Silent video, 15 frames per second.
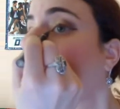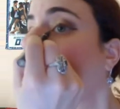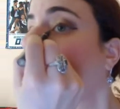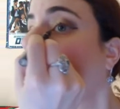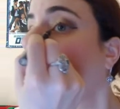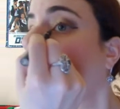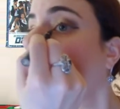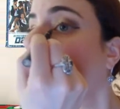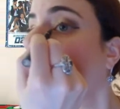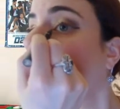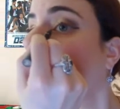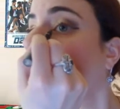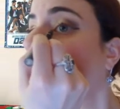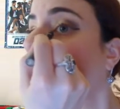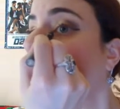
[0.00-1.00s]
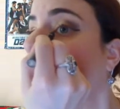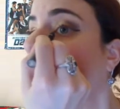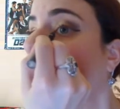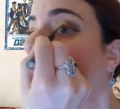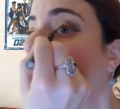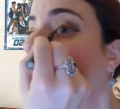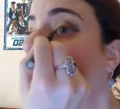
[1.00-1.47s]
I actually had somebody
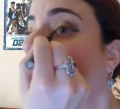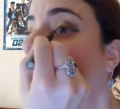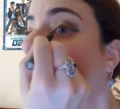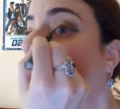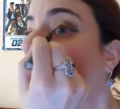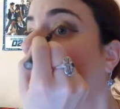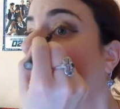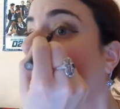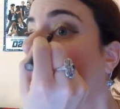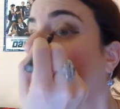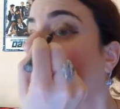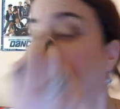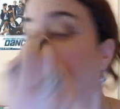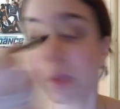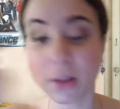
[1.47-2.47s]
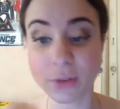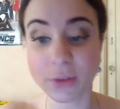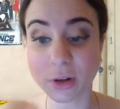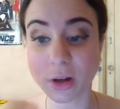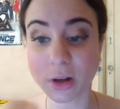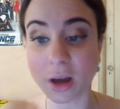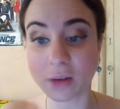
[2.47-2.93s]
ask me, believe it
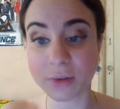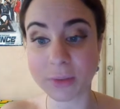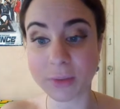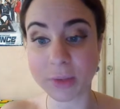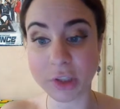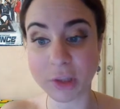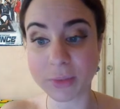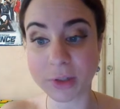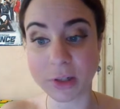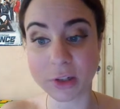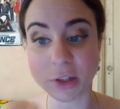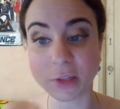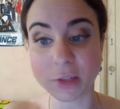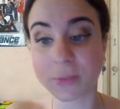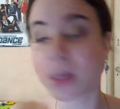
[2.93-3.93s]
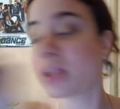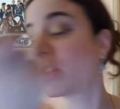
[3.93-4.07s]
or not, if I'm Egyptian just by the